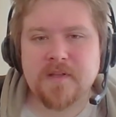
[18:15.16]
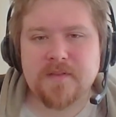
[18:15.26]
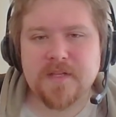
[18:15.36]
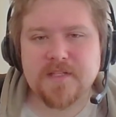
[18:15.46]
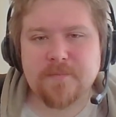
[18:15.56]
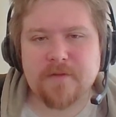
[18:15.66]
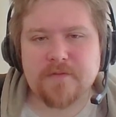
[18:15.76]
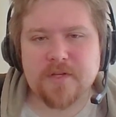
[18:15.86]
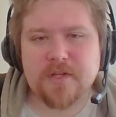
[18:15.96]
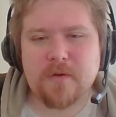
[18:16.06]
These are
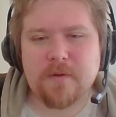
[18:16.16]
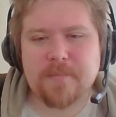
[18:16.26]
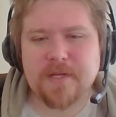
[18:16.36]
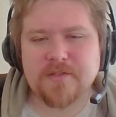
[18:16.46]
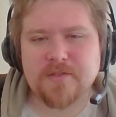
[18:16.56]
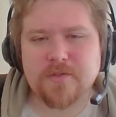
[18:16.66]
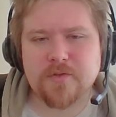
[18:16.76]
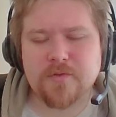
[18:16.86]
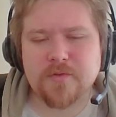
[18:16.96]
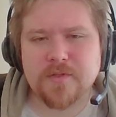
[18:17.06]
both going to go up by 2.
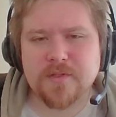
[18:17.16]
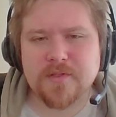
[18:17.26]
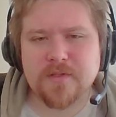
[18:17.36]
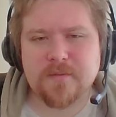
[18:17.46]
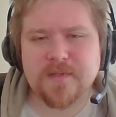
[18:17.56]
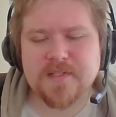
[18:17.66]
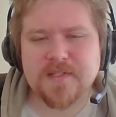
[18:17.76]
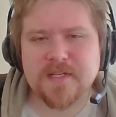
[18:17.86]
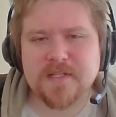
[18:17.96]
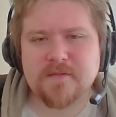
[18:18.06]
It'll be
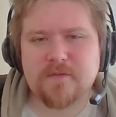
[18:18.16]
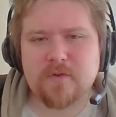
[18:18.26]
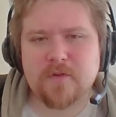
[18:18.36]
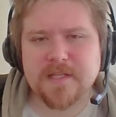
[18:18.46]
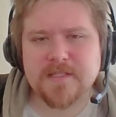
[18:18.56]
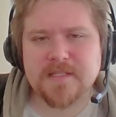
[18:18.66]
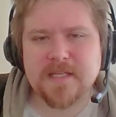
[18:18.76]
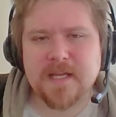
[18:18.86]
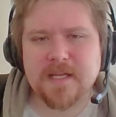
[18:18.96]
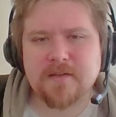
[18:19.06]
6, 4. That's
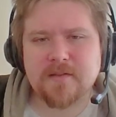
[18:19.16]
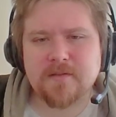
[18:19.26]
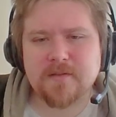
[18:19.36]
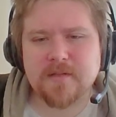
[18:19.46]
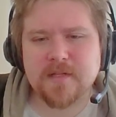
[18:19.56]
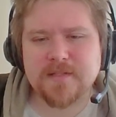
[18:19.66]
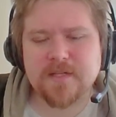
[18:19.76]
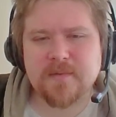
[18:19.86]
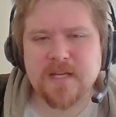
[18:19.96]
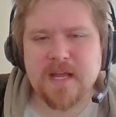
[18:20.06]
10. That's
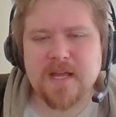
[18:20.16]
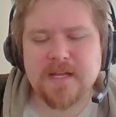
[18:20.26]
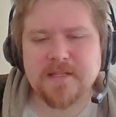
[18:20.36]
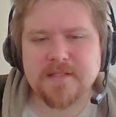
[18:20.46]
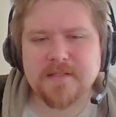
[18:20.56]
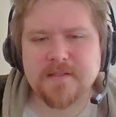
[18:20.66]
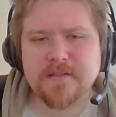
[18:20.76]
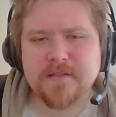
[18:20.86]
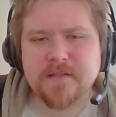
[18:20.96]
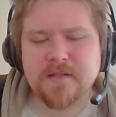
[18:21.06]
going to be an 8. So
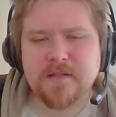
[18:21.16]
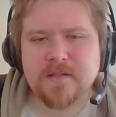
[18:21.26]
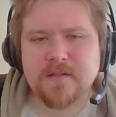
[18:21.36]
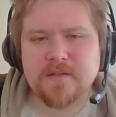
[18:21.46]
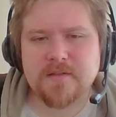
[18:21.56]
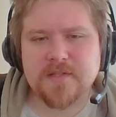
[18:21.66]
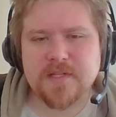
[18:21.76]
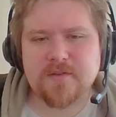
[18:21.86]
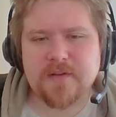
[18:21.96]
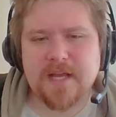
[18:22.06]

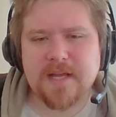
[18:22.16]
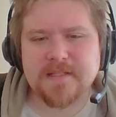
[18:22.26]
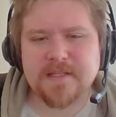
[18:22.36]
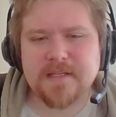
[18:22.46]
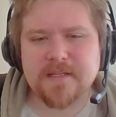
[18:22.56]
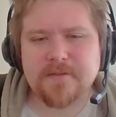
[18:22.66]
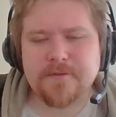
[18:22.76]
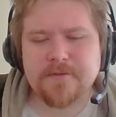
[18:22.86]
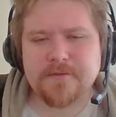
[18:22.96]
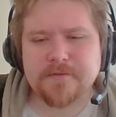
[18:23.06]
that's already 18.
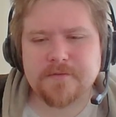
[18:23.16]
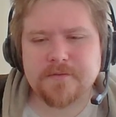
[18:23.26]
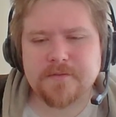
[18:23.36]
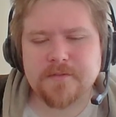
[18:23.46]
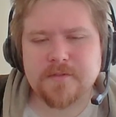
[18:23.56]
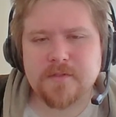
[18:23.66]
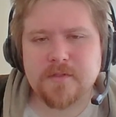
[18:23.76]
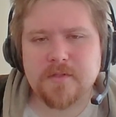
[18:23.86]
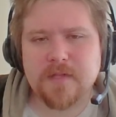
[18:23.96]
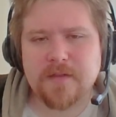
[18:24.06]

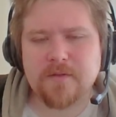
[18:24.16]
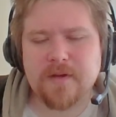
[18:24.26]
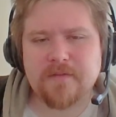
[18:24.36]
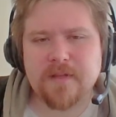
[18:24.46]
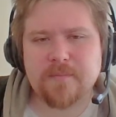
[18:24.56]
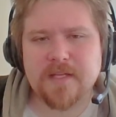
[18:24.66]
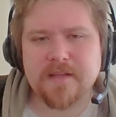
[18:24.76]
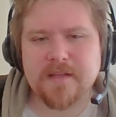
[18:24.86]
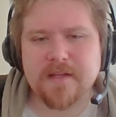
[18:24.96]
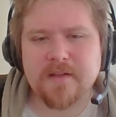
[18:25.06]
And then whatever they play
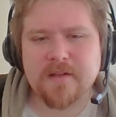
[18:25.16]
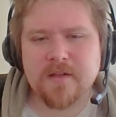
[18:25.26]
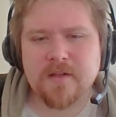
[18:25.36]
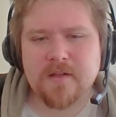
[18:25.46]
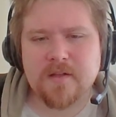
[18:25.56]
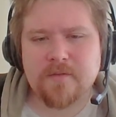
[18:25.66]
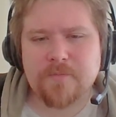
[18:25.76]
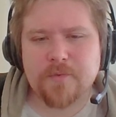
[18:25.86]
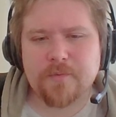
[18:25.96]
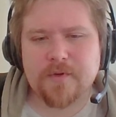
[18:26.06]
there.
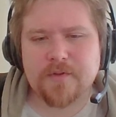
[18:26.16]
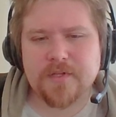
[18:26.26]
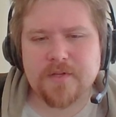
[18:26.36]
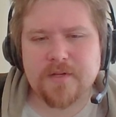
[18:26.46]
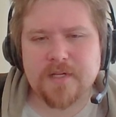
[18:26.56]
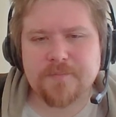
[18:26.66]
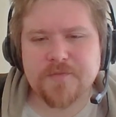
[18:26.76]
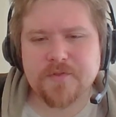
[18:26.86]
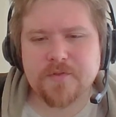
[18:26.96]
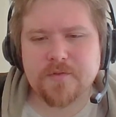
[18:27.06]
We're only going up
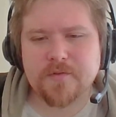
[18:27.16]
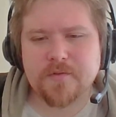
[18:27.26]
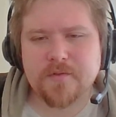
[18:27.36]
to...